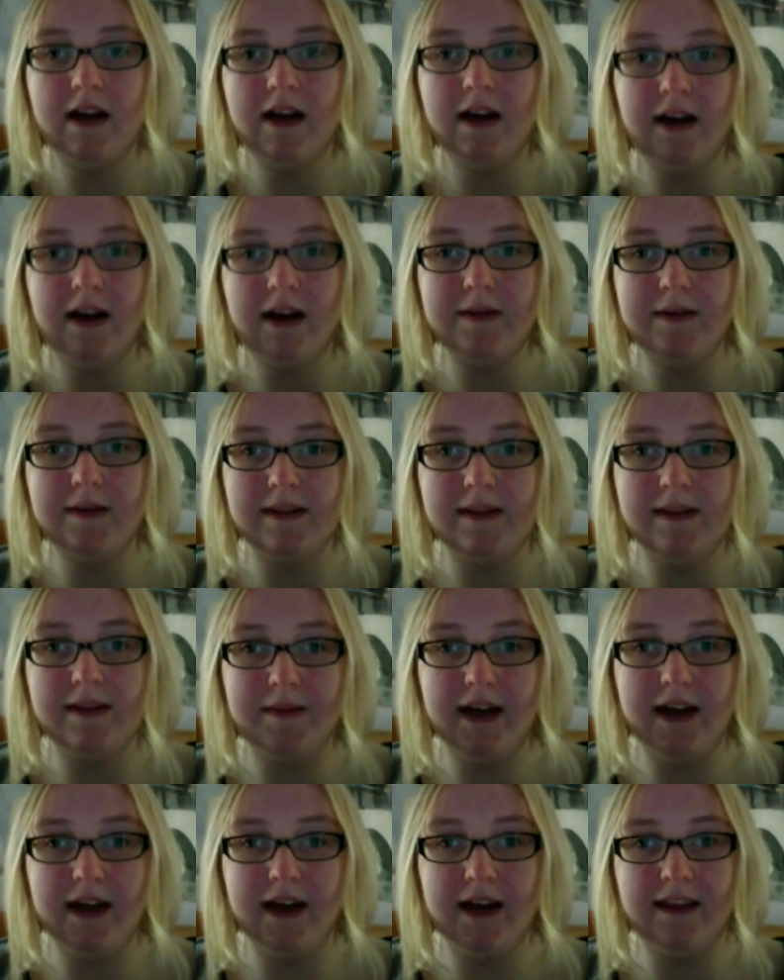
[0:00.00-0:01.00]
I read
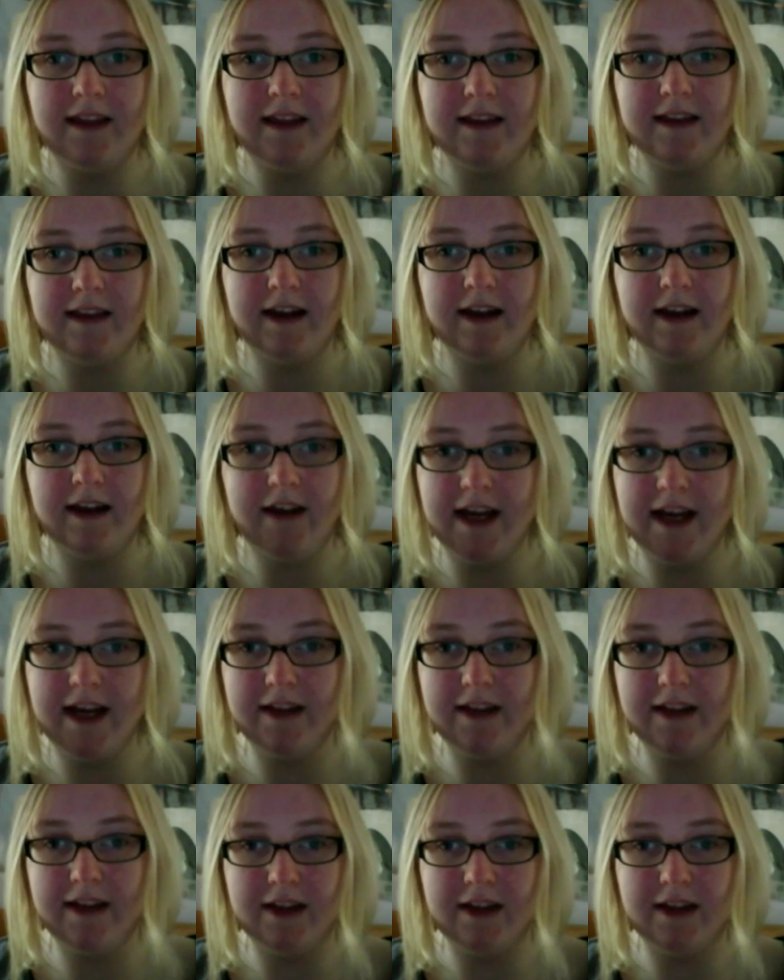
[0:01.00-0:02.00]
something on it that they already
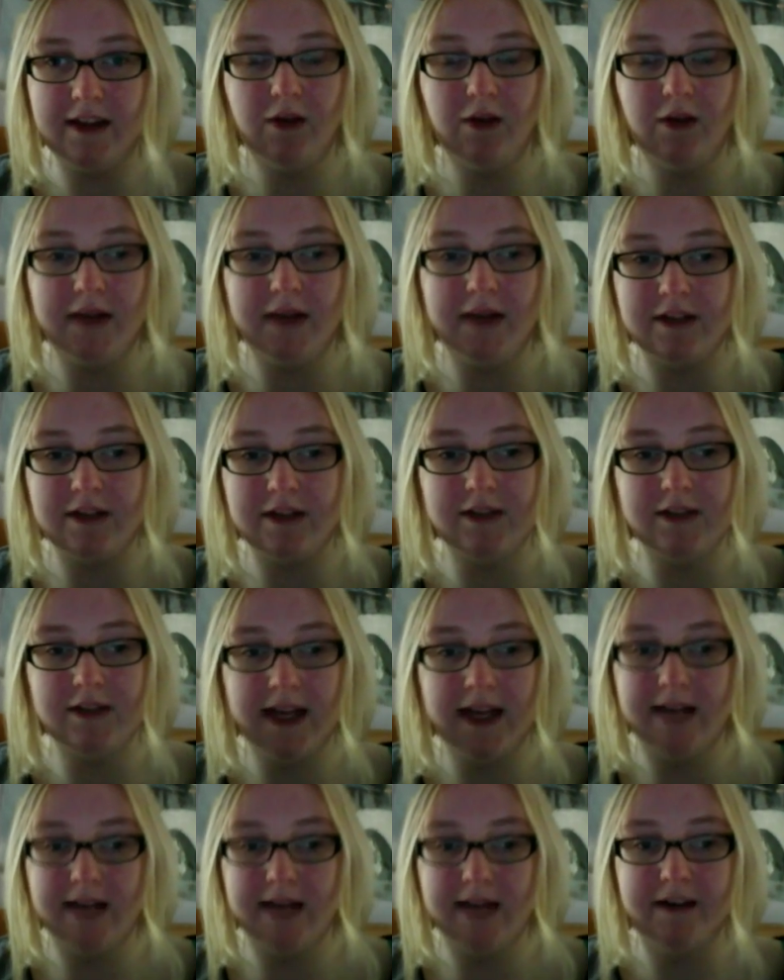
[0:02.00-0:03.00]
had like the whole match set
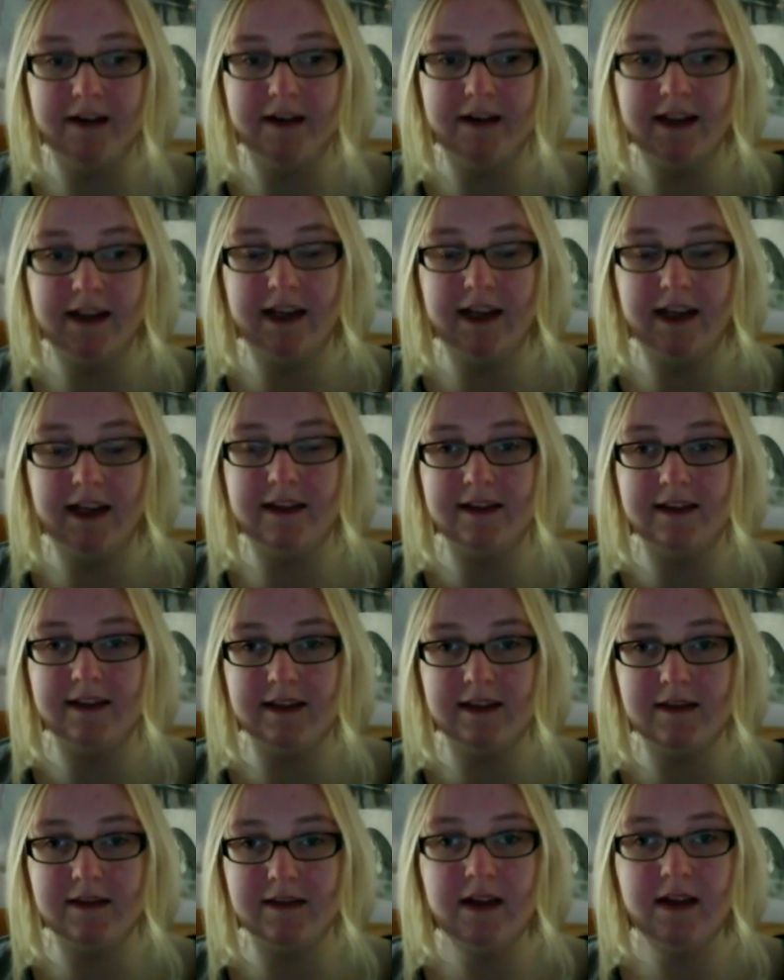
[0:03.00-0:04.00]
up and everything, the
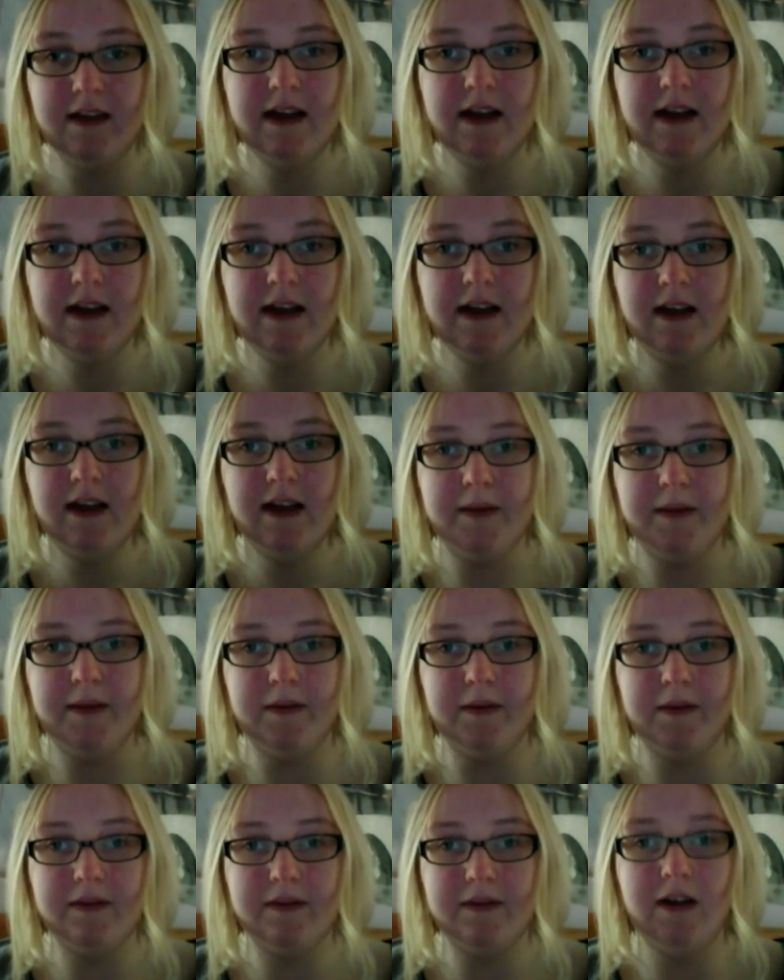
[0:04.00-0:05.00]
6
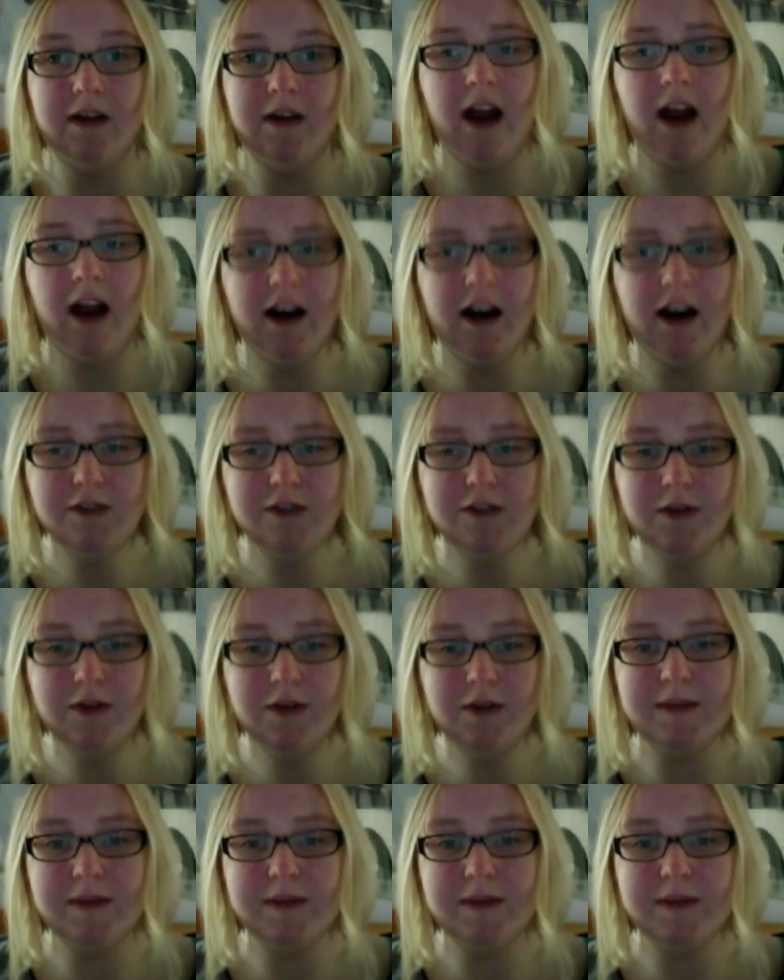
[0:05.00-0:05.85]
people. So R-Truth has